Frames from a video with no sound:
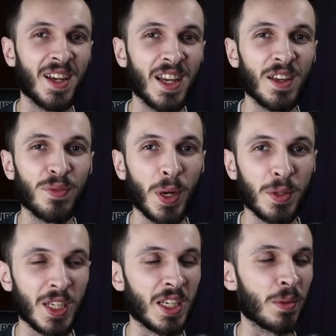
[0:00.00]
uh,
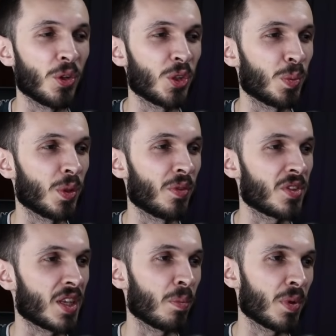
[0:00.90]
by taking multiple of
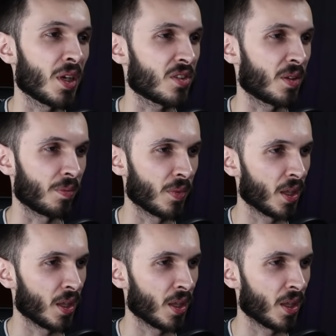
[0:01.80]
the same person.